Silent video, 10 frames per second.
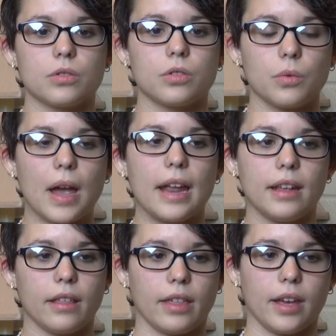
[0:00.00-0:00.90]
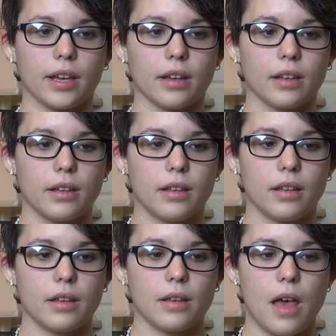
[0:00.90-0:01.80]
to anything
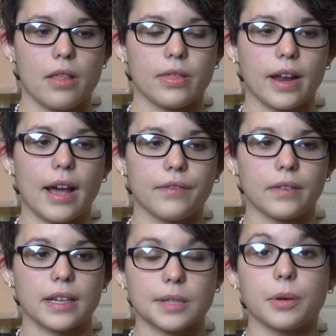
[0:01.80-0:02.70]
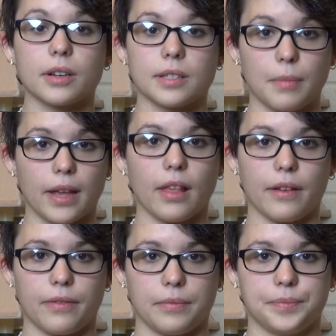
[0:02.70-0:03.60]
that I've experienced in my
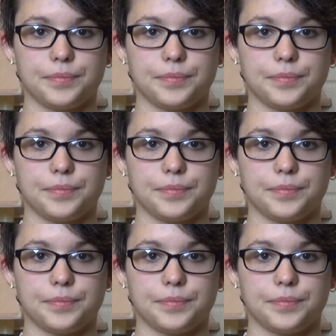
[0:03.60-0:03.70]
life.